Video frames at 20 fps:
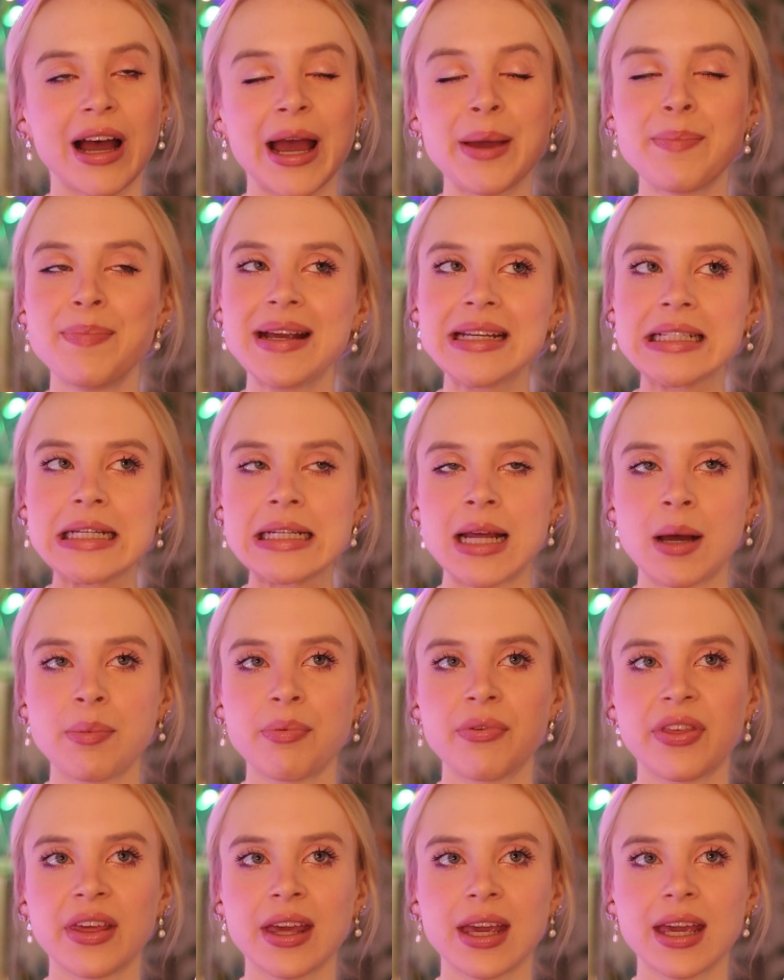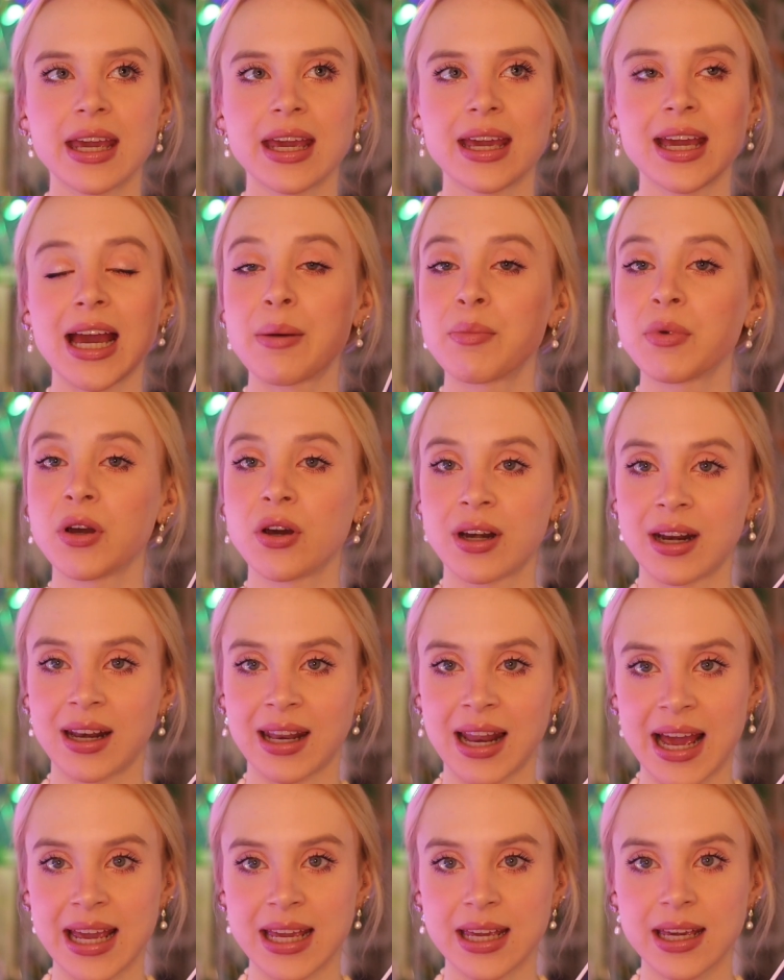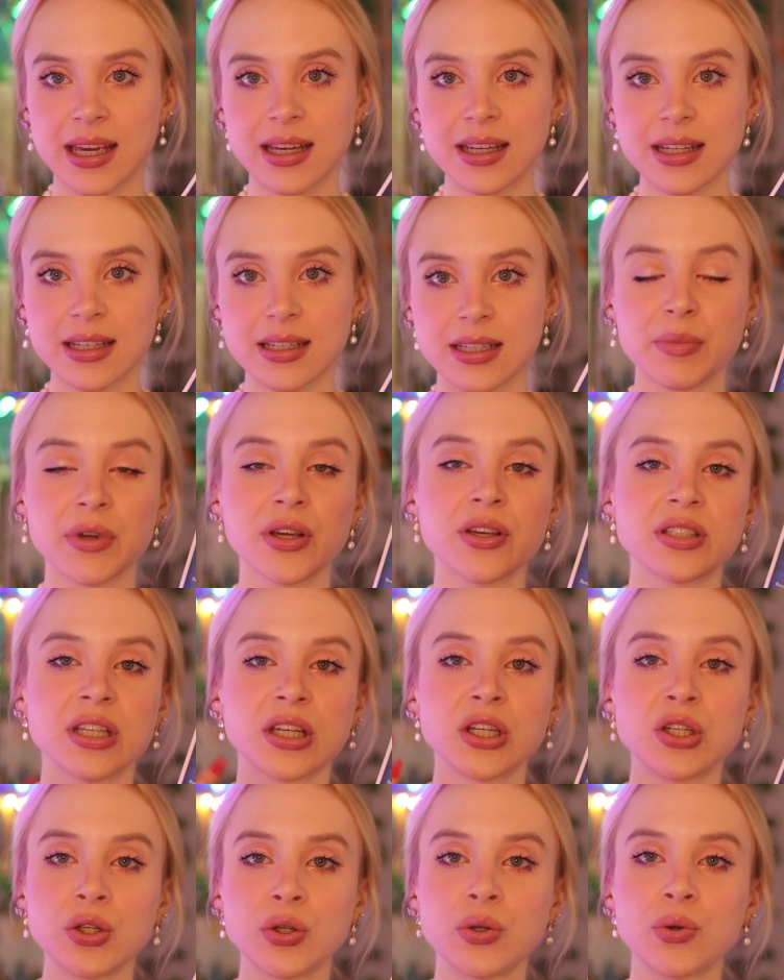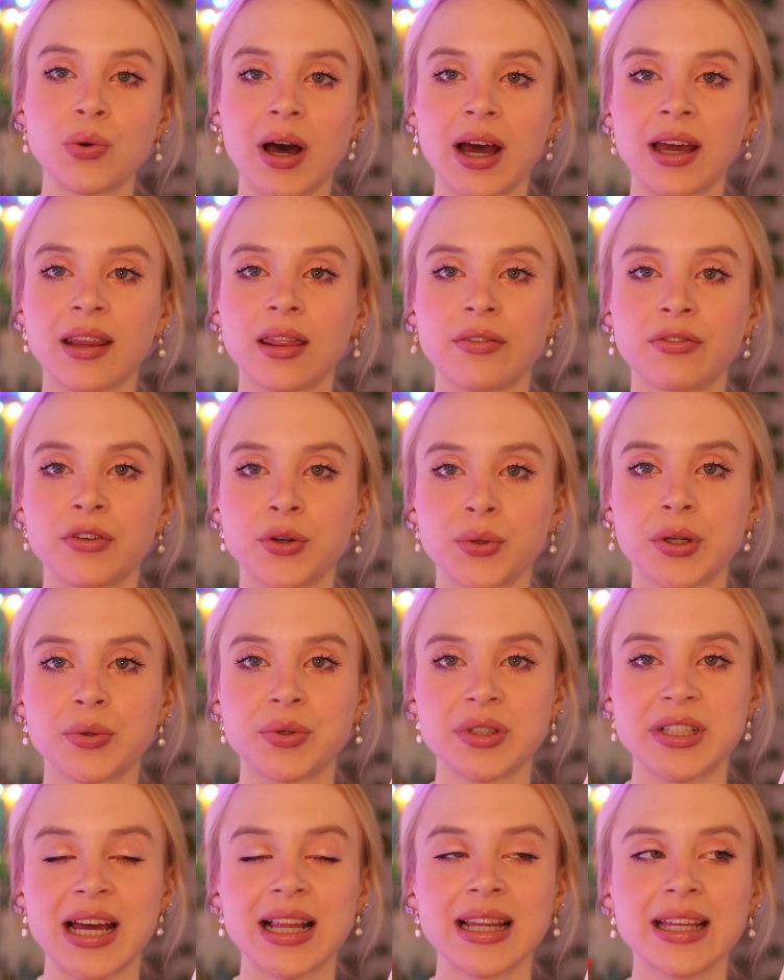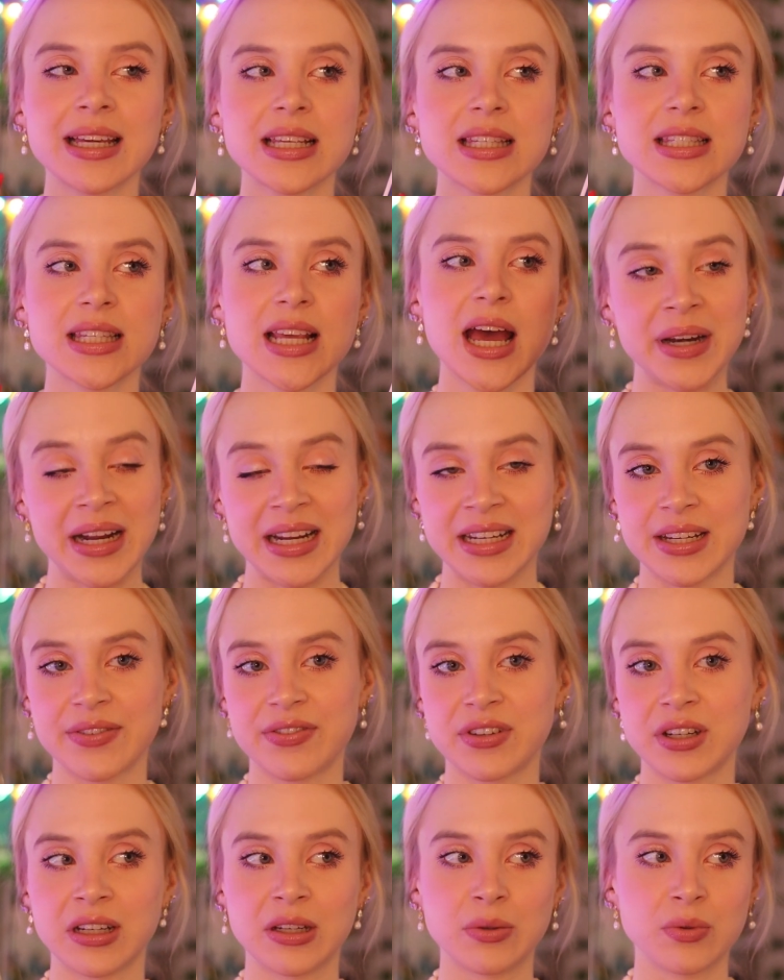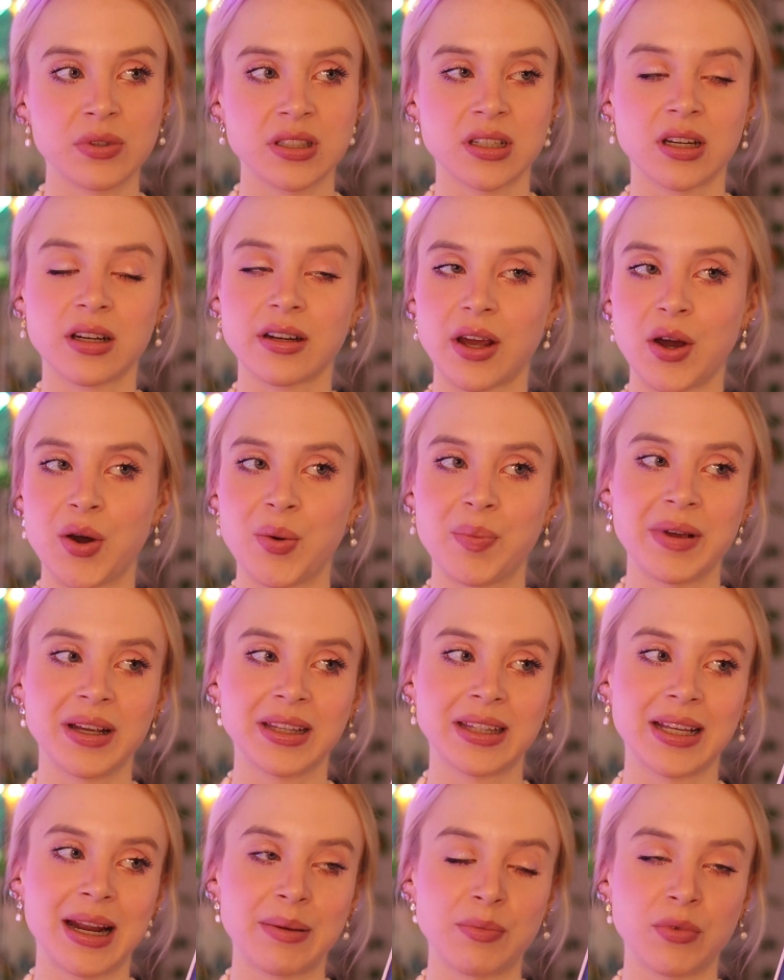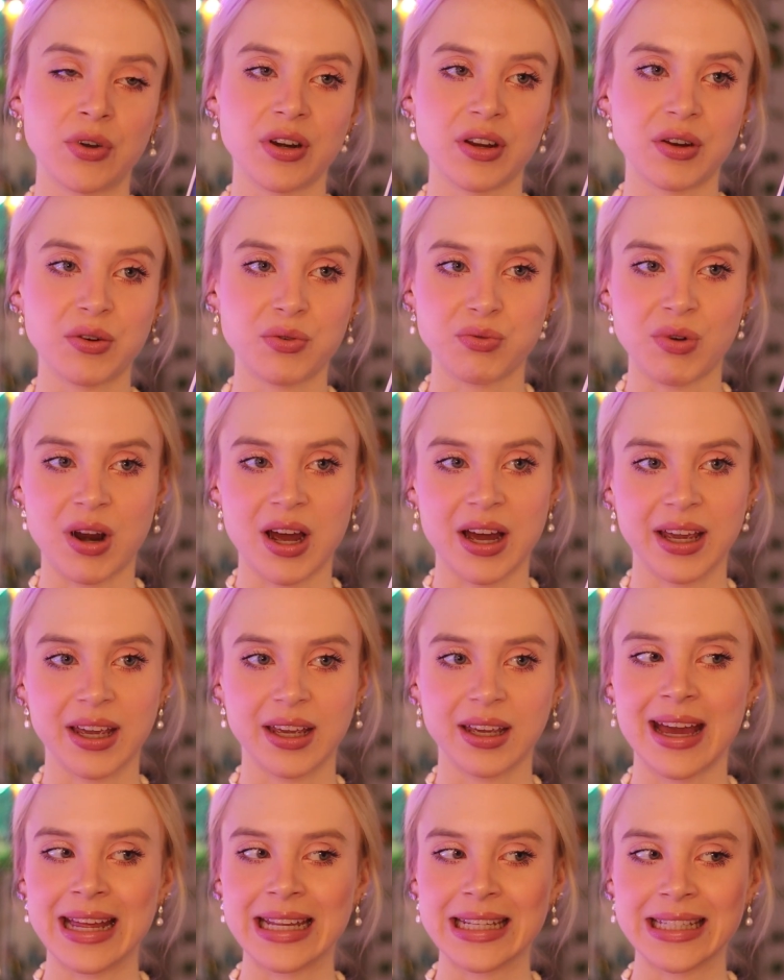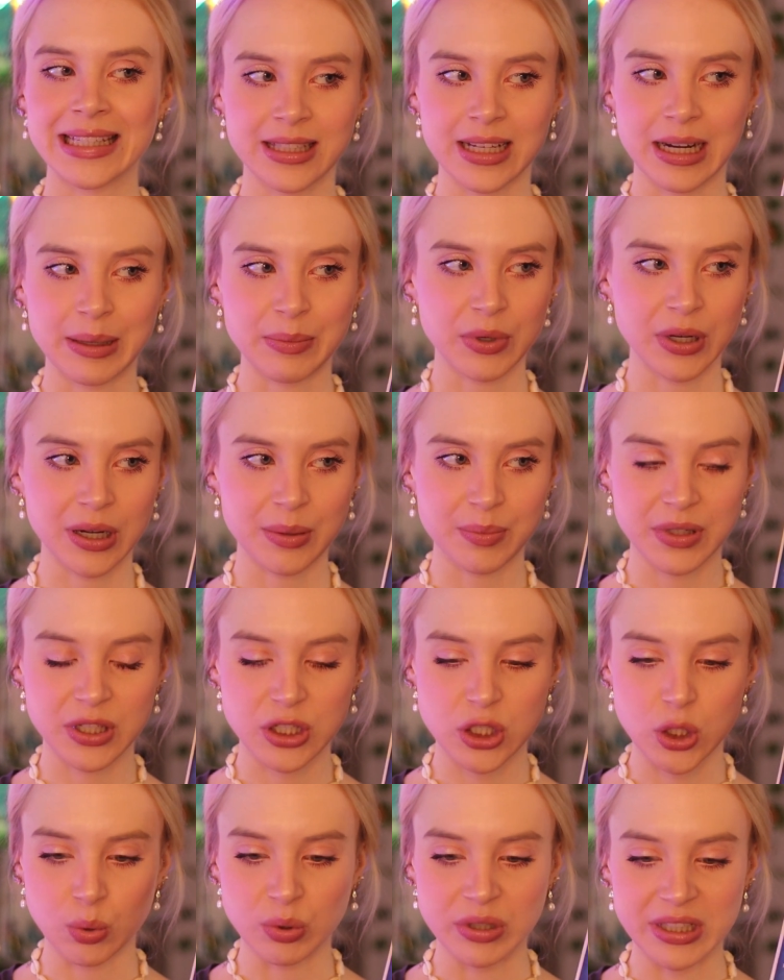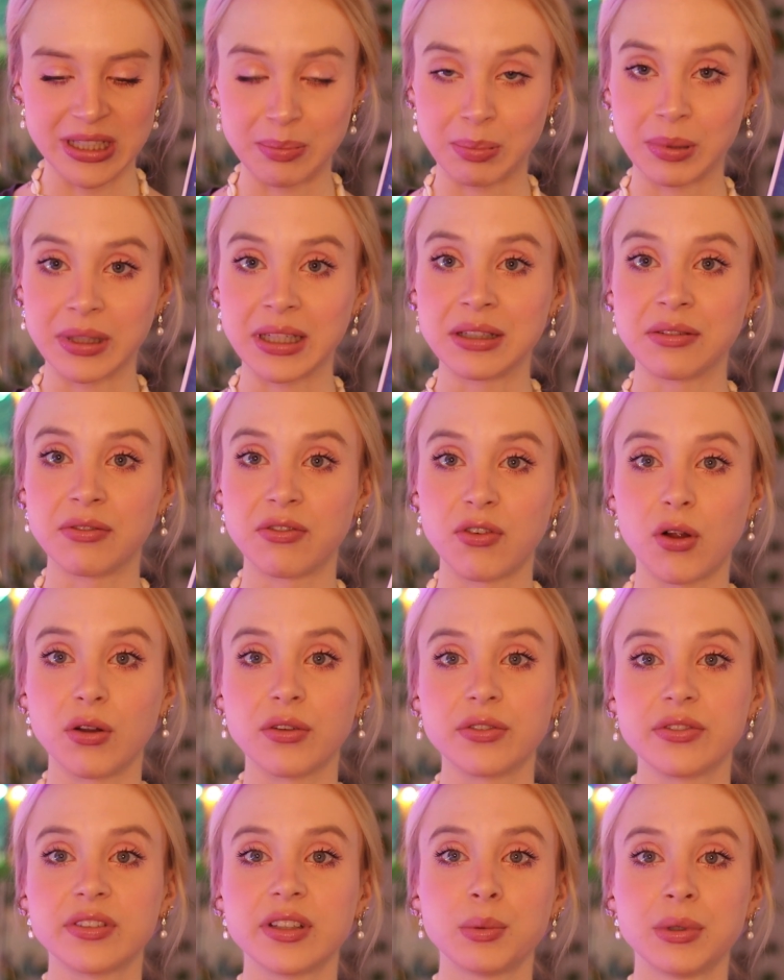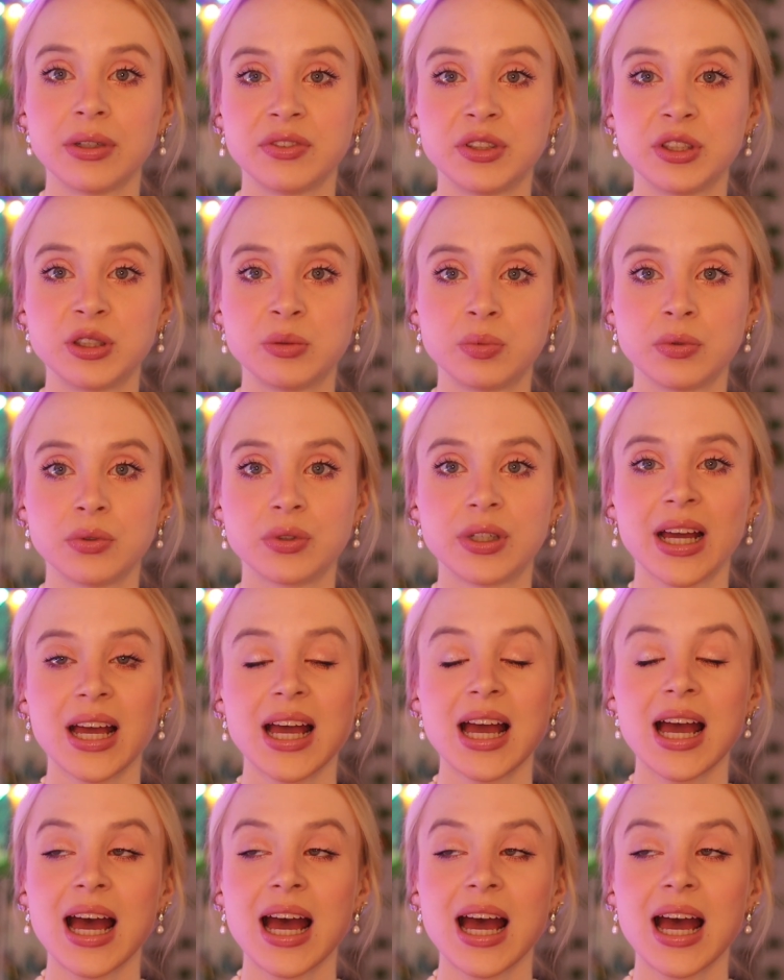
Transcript: I picked it up thinking I'm gonna like it because I knew I love Greek retellings, but I definitely was not hoping that I'm gonna cry and that I'm gonna be so deeply involved with this book.